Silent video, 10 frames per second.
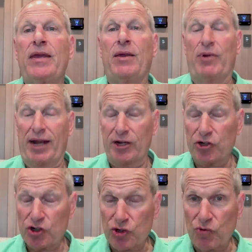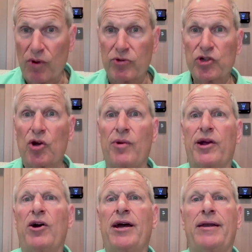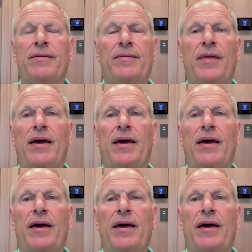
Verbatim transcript: And when I understood what was going on,